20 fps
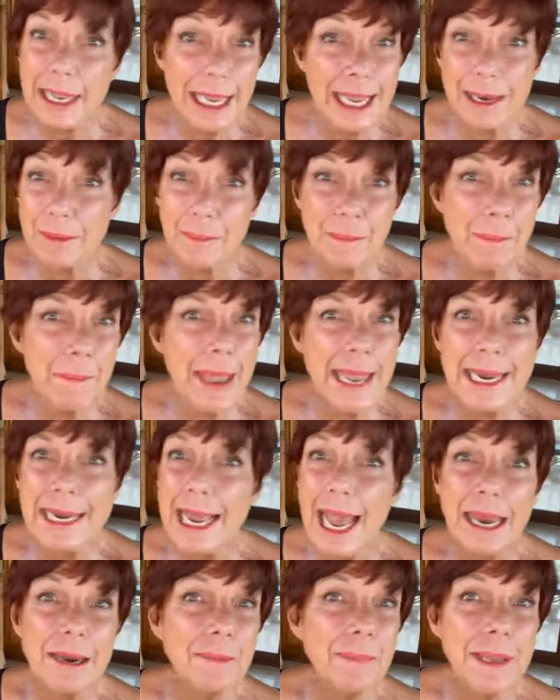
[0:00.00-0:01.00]
It may
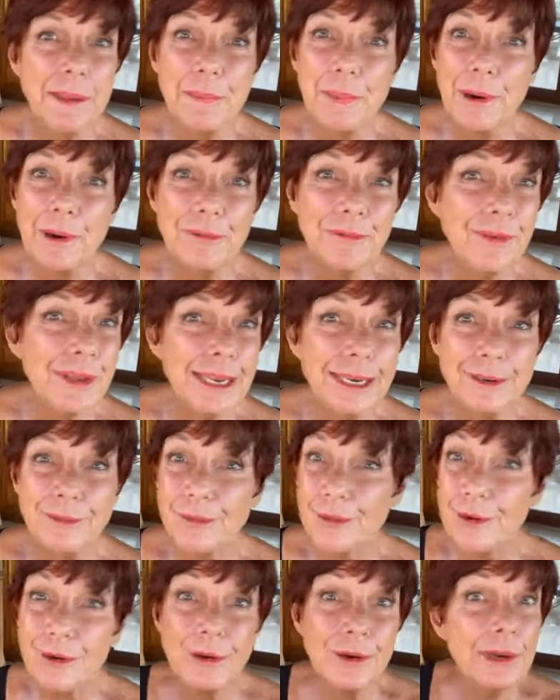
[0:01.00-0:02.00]
not be perfect
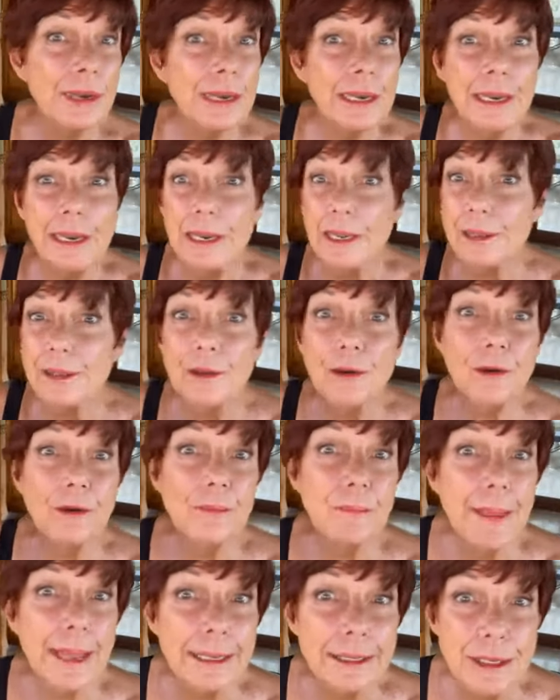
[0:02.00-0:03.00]
for your
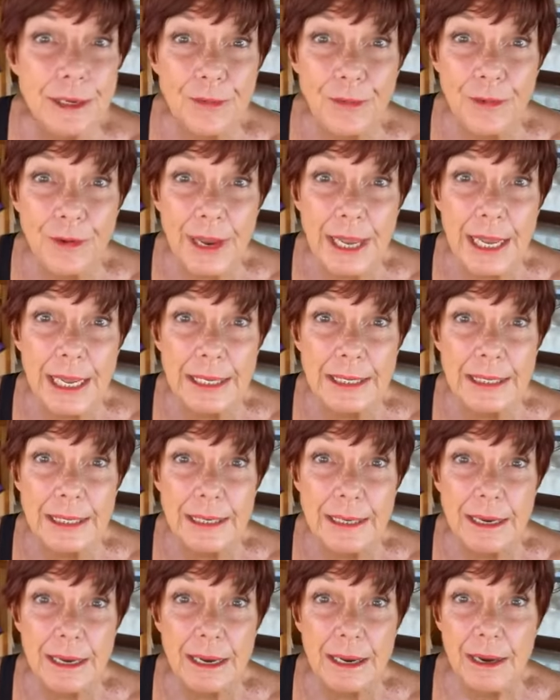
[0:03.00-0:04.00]
best
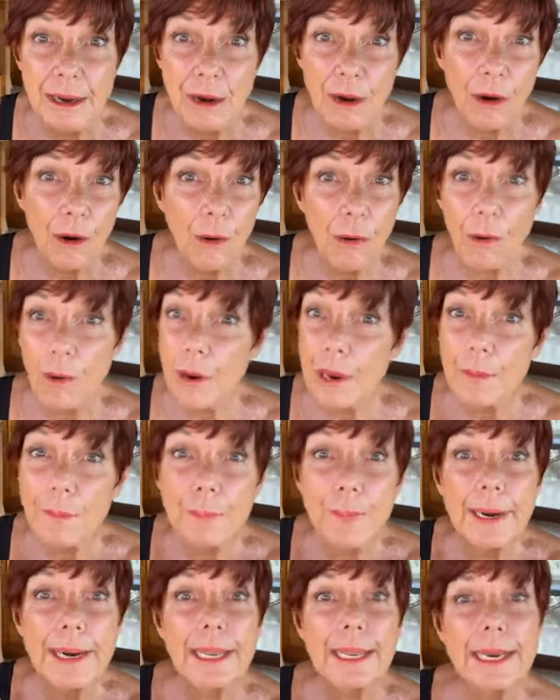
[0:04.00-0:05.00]
friend,
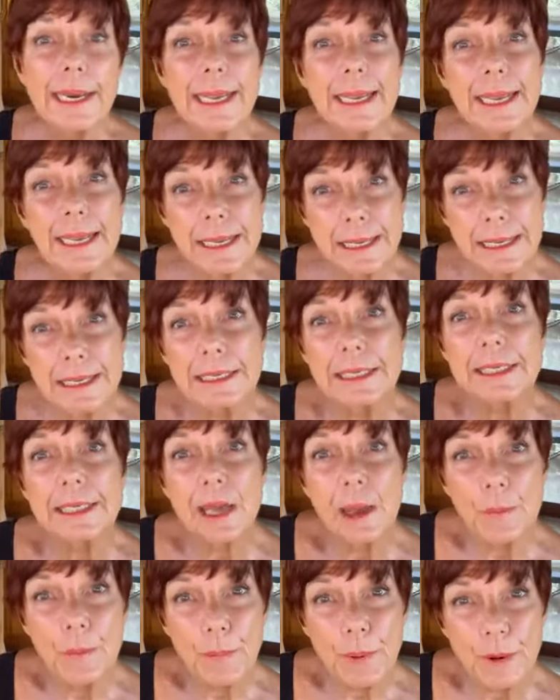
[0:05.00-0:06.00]
but it is
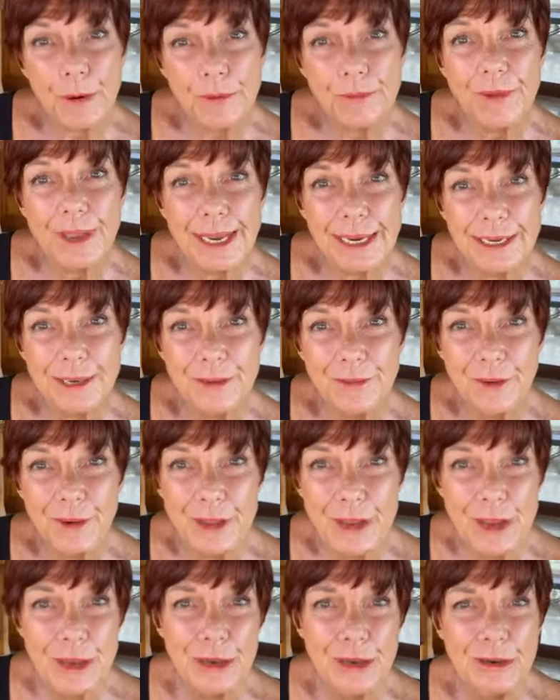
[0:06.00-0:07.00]
perfect for
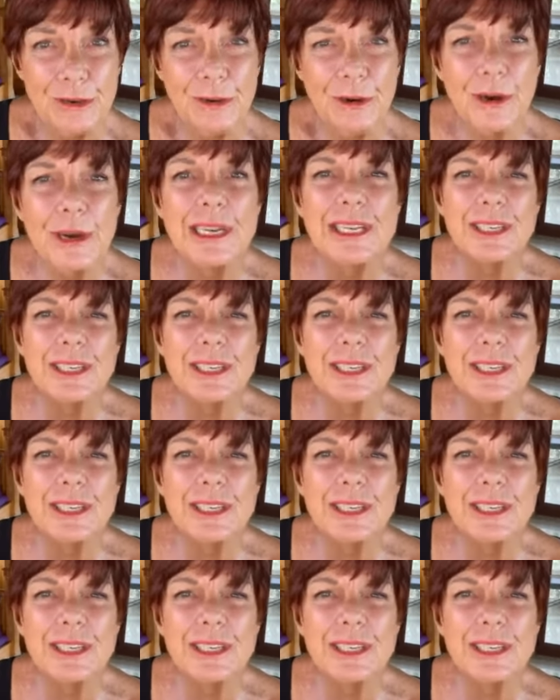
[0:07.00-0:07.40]
you.